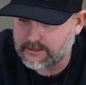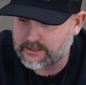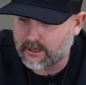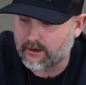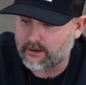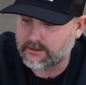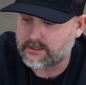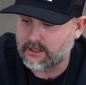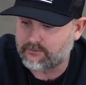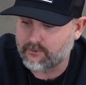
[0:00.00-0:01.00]
He's got our
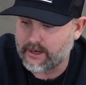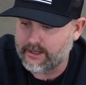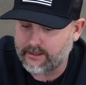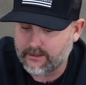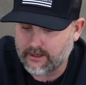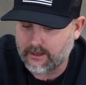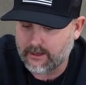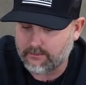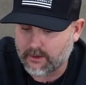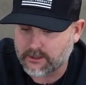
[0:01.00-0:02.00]
stuff ready,
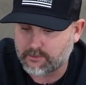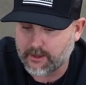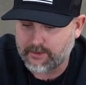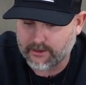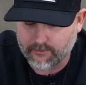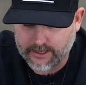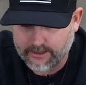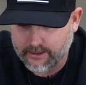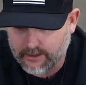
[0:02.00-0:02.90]
um, our spray paint ready.